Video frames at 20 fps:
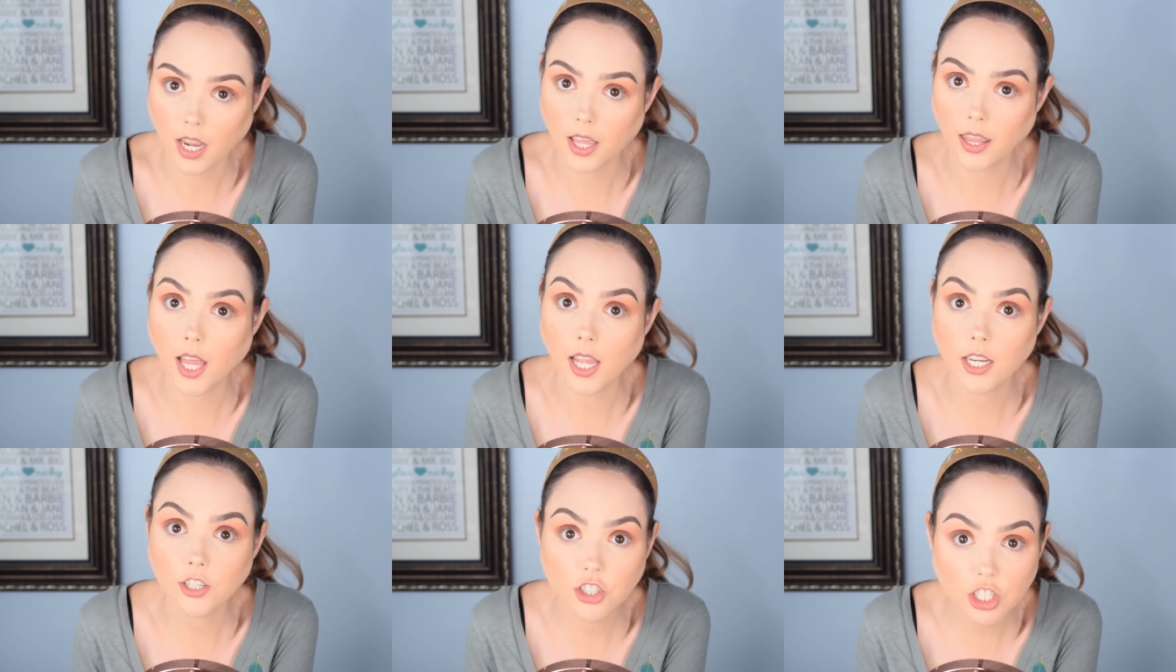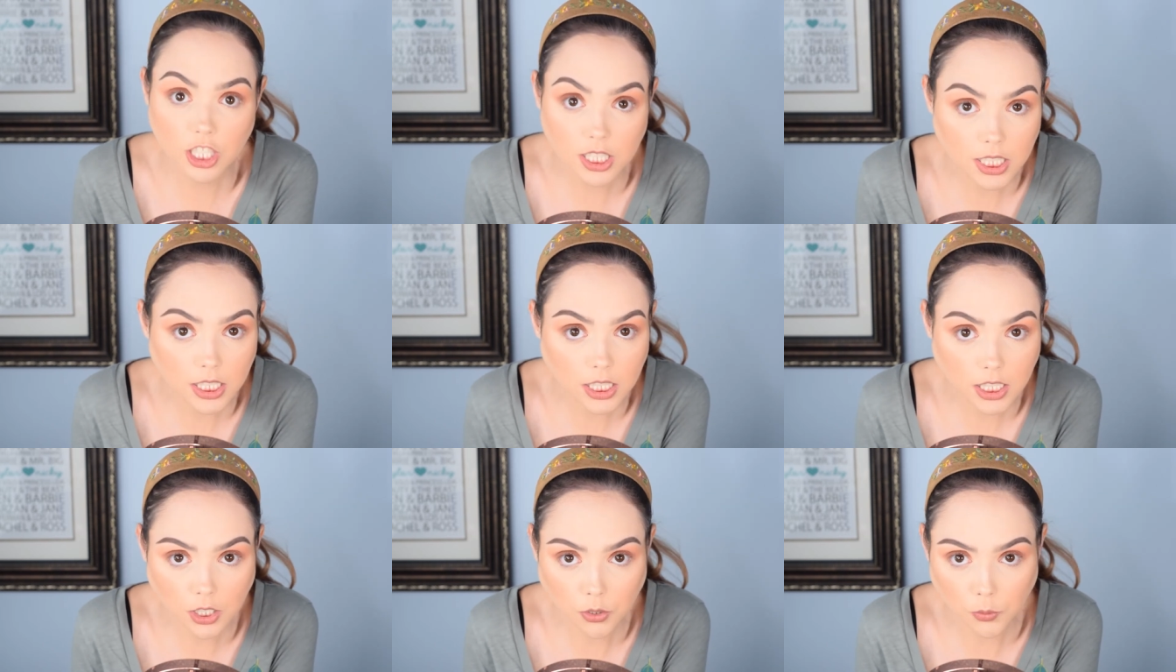And then she's
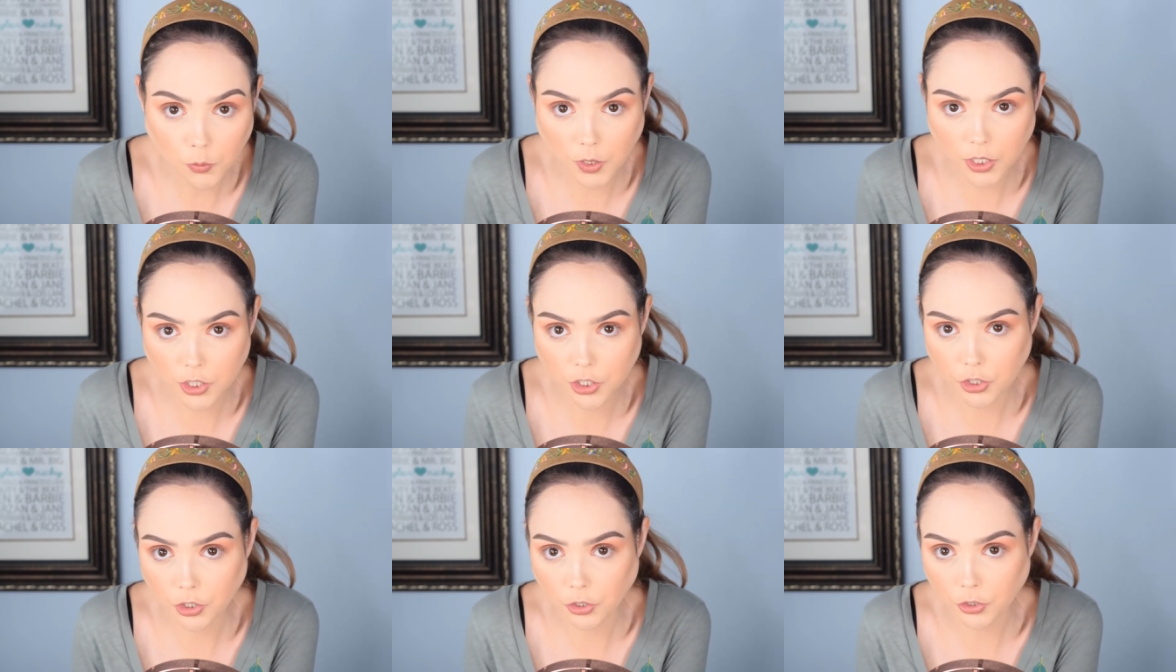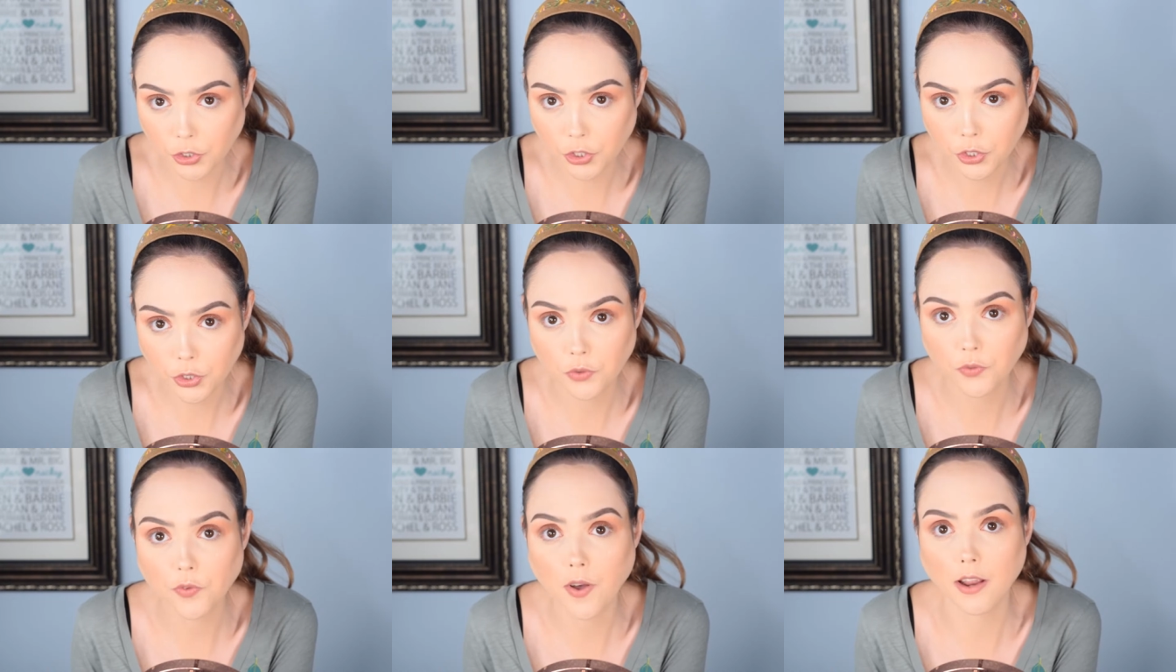in the original
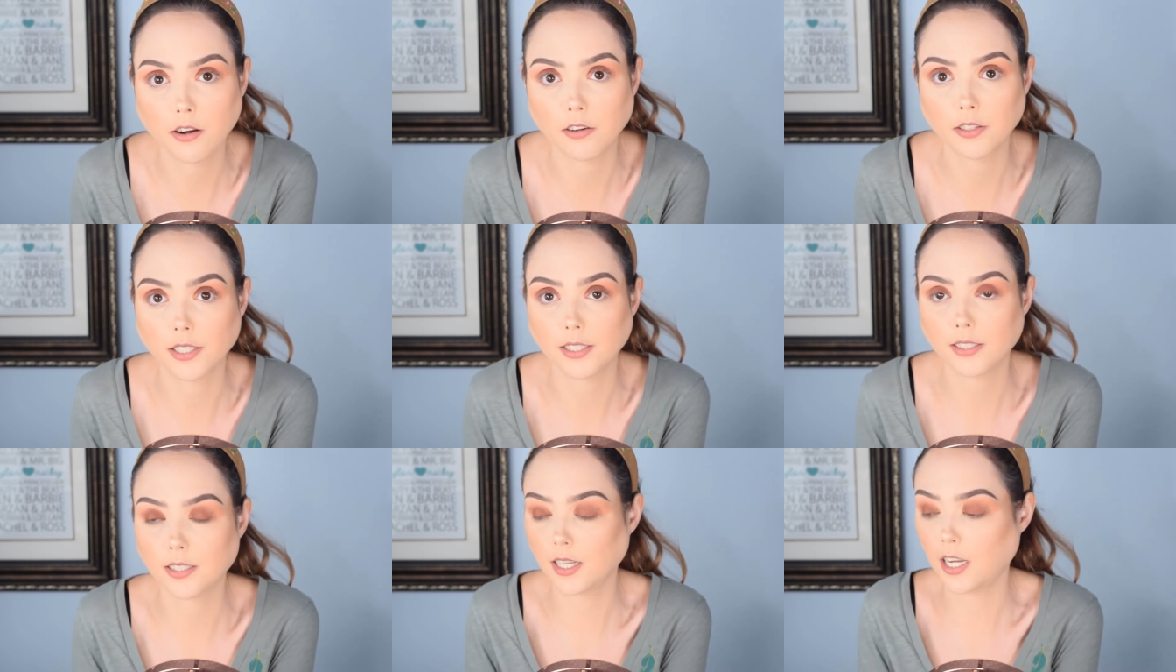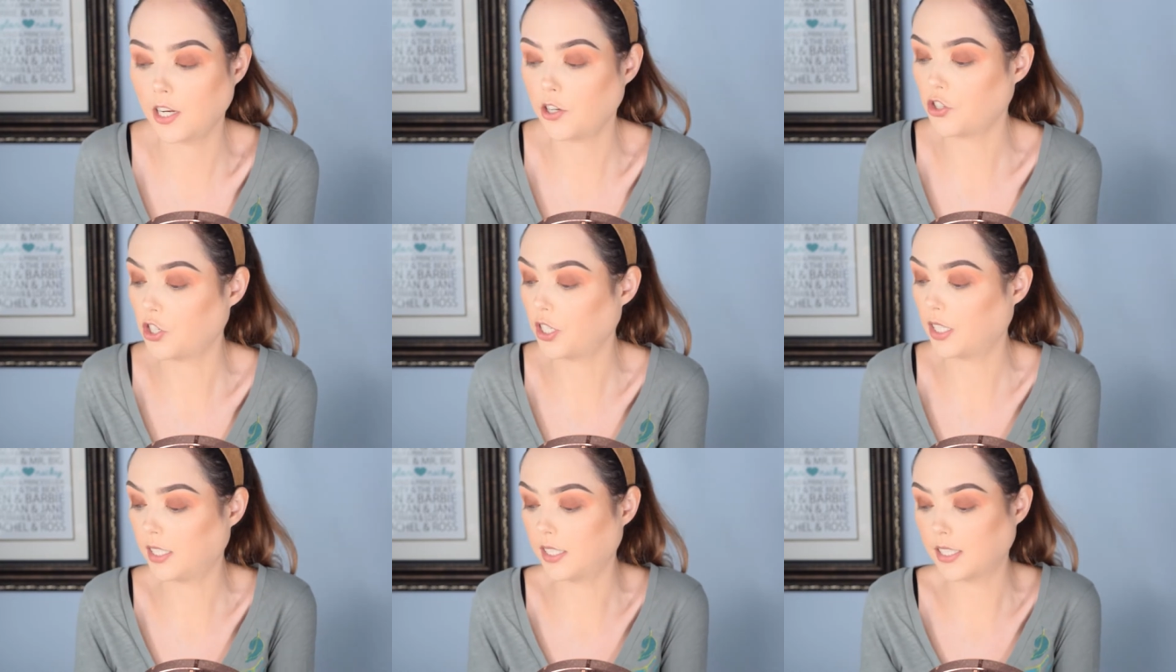two Final
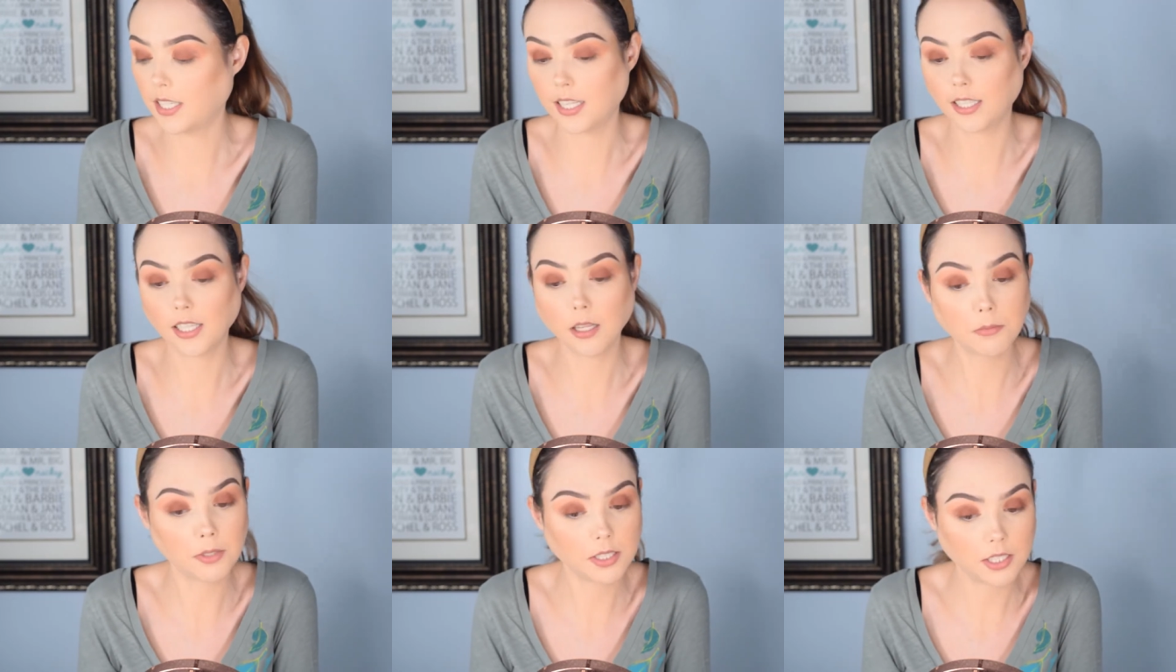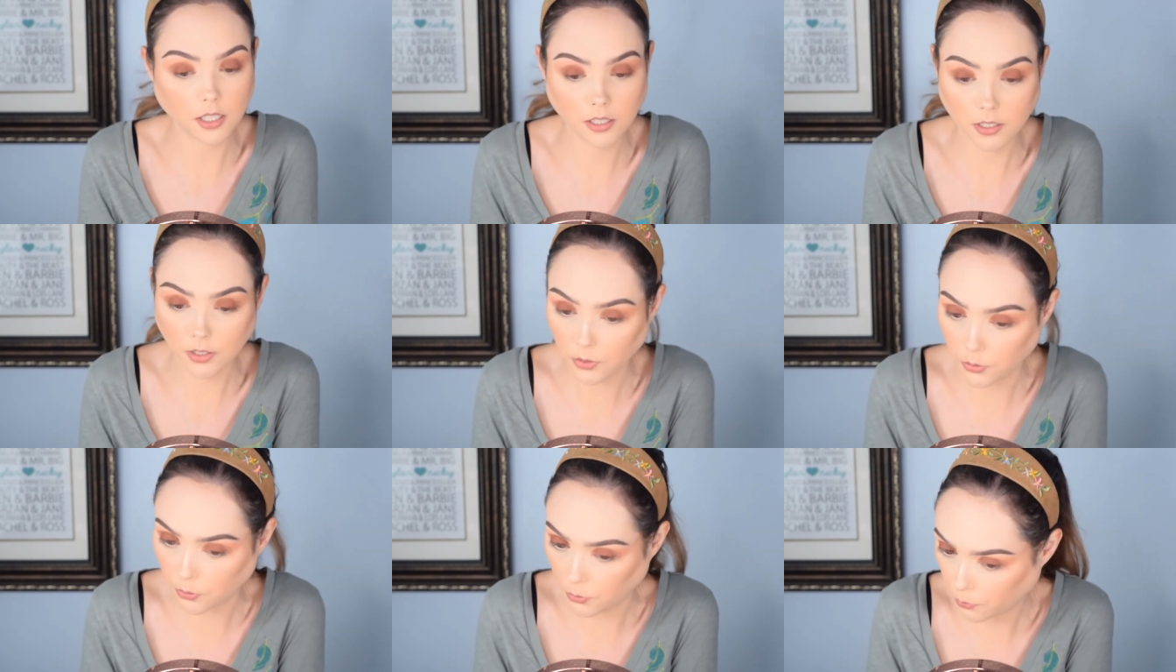Destinations. And let me tell
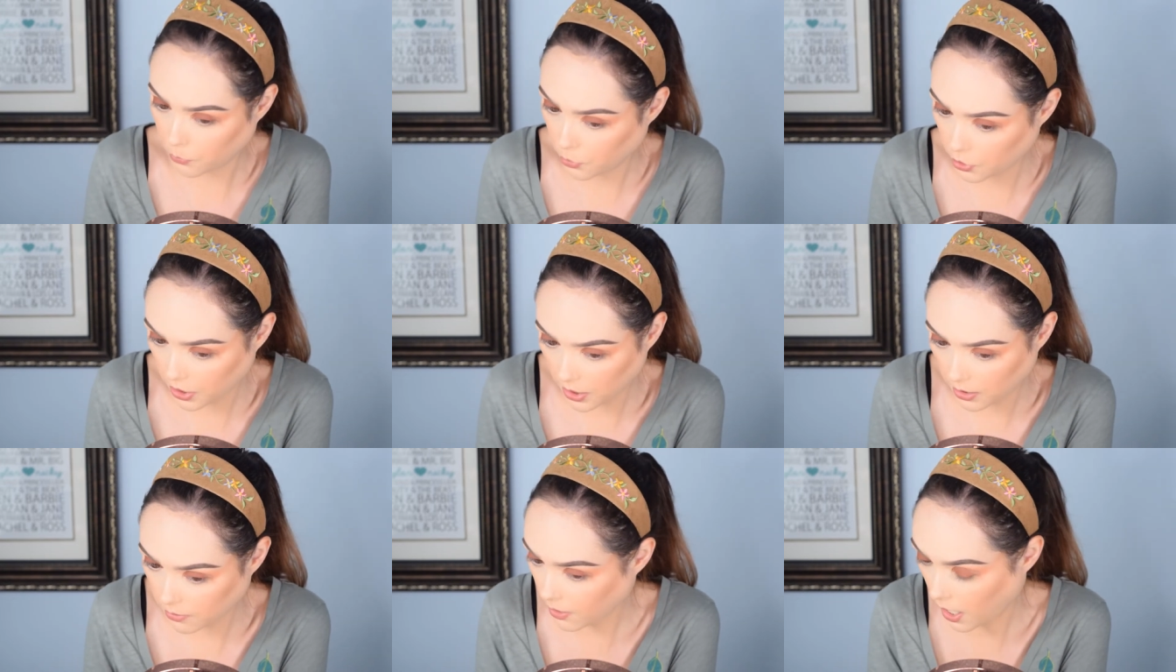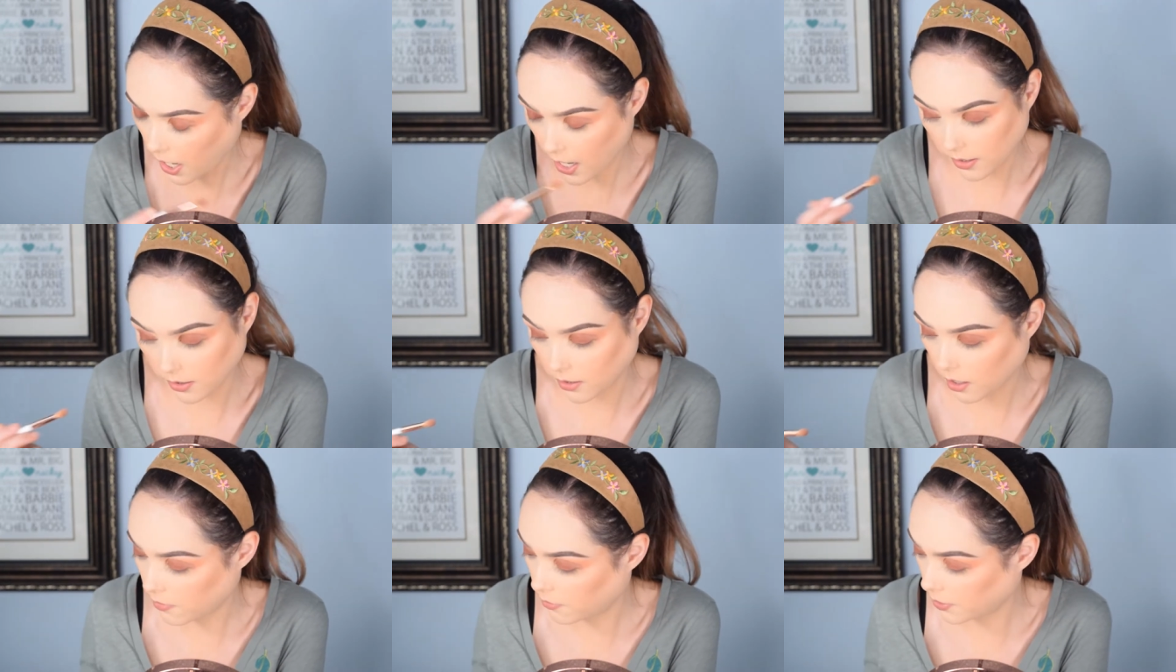you, she, I
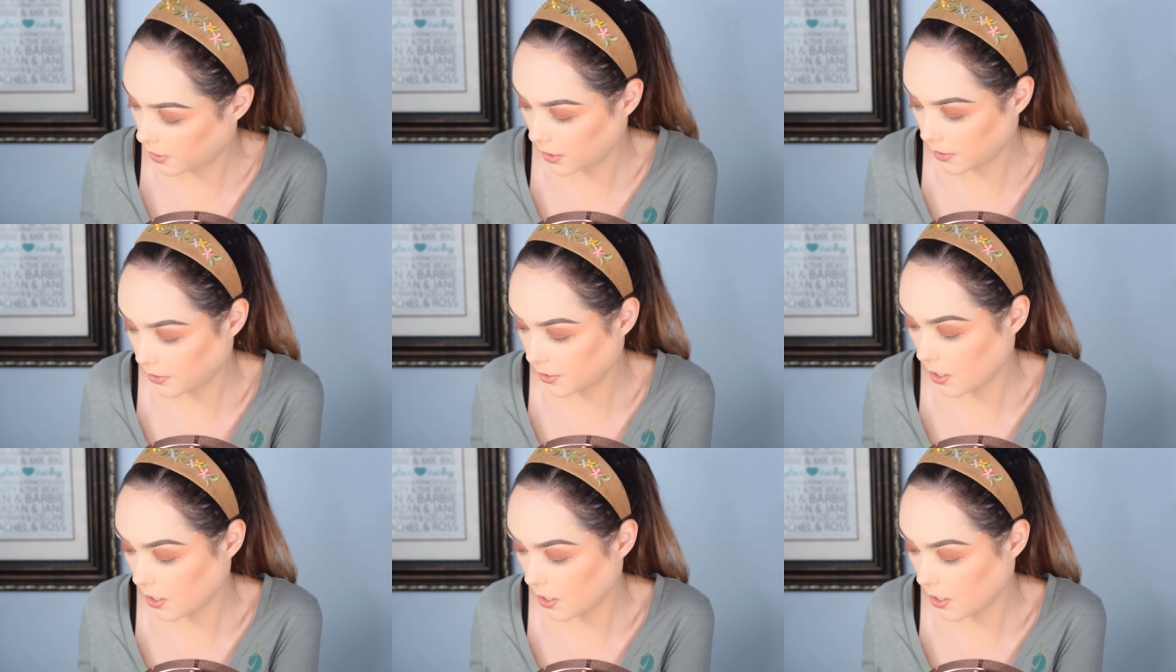love her.